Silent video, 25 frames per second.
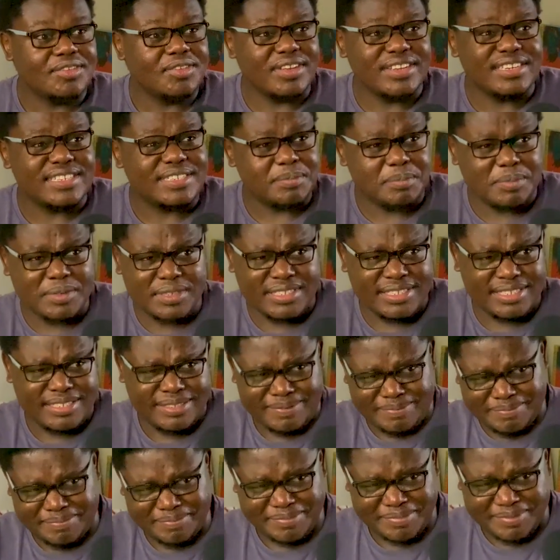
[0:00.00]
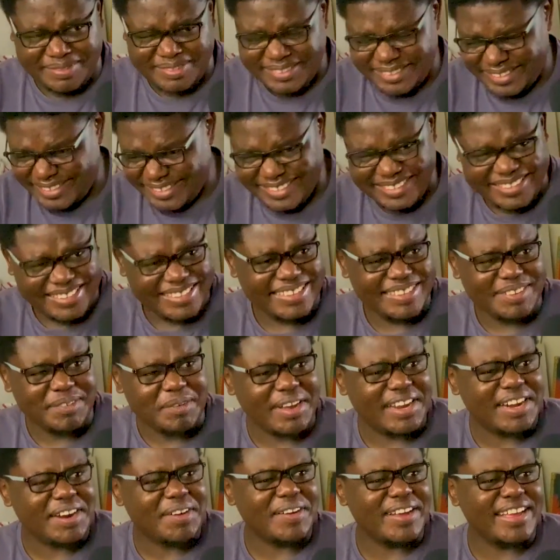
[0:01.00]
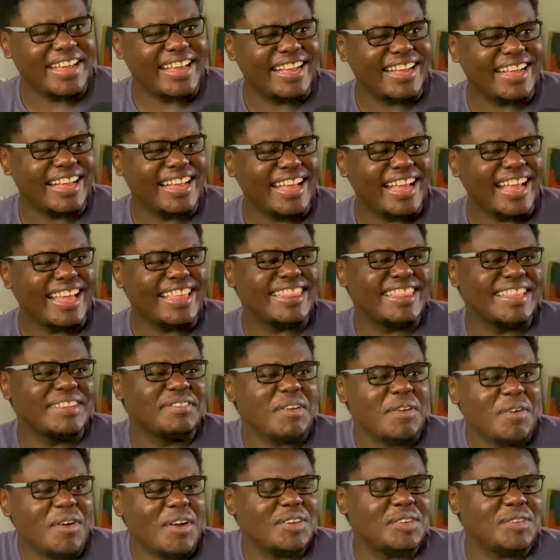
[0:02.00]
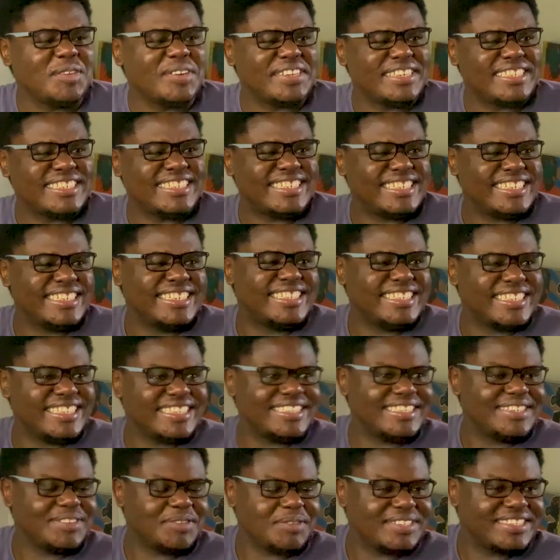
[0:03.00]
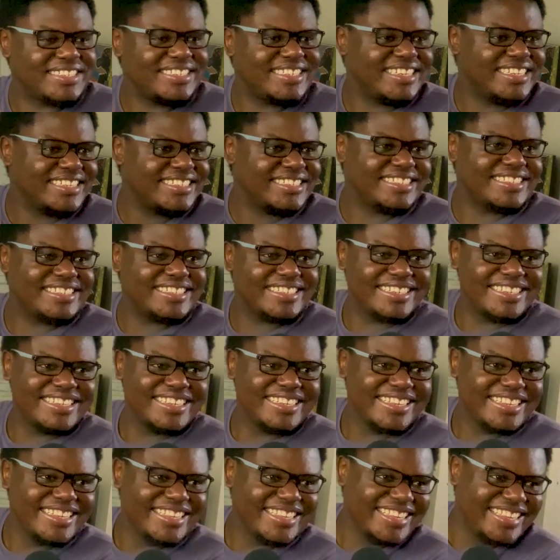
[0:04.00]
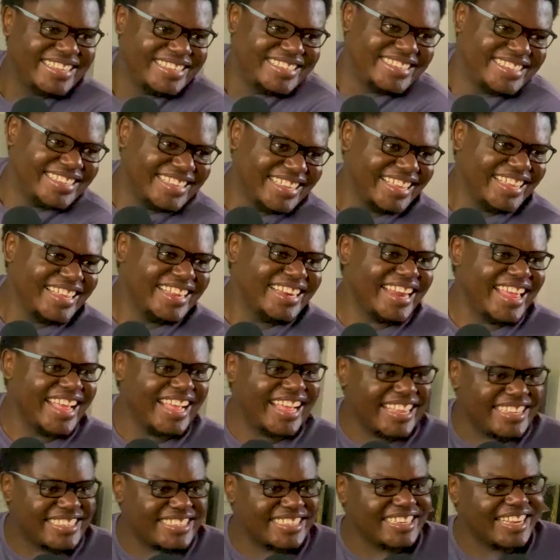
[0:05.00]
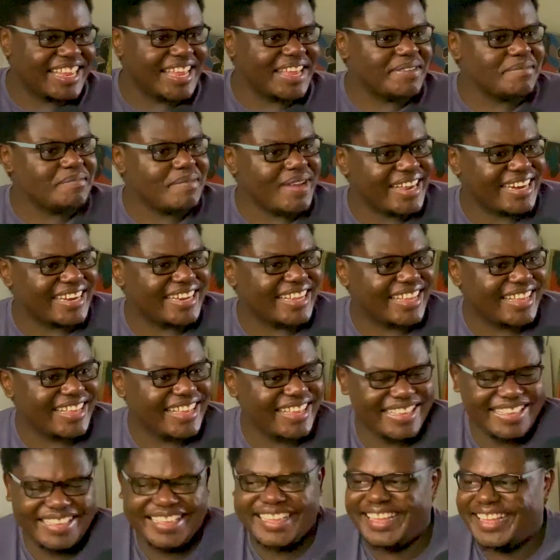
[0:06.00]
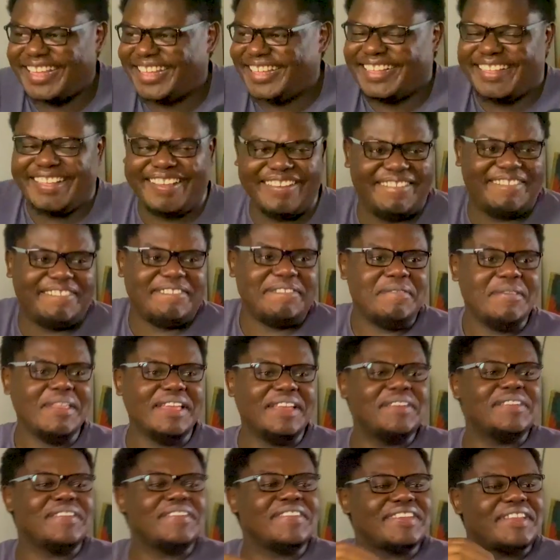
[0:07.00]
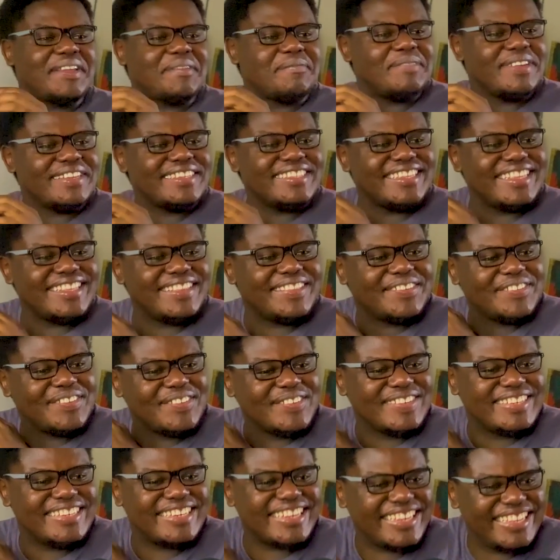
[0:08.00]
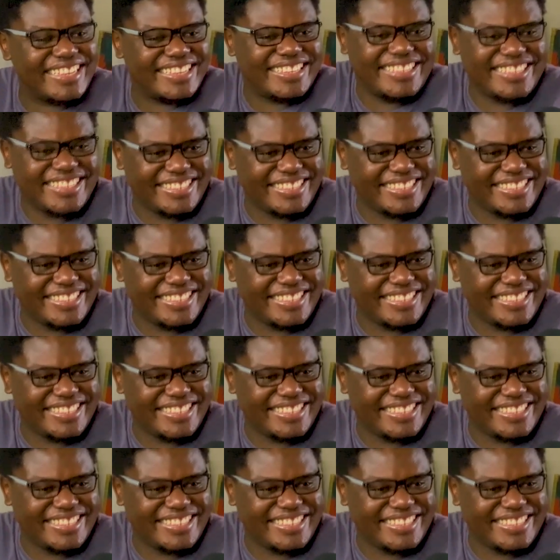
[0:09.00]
You can speak. 1 hour, I think I'm going to restricted on stage. I guess in your Maria. You don't keep us there the whole day.